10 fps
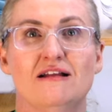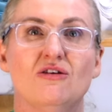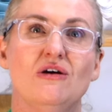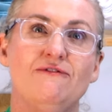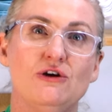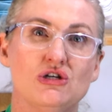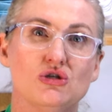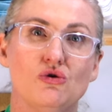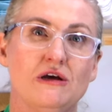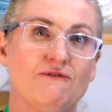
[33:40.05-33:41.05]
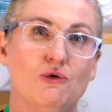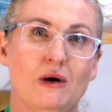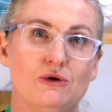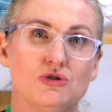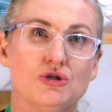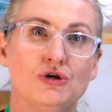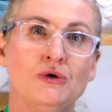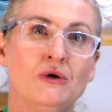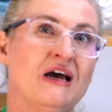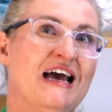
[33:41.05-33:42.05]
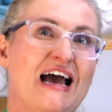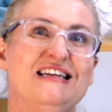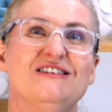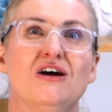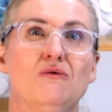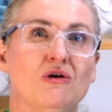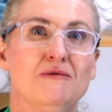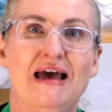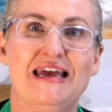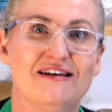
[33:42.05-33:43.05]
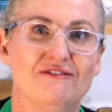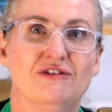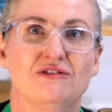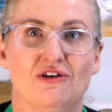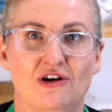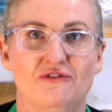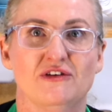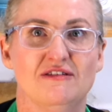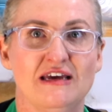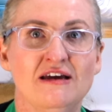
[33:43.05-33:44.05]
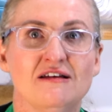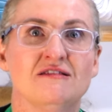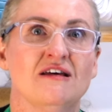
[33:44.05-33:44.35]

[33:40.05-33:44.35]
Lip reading: So if you're just cooking for 1 or 2 and you don't want to make risotto for 6,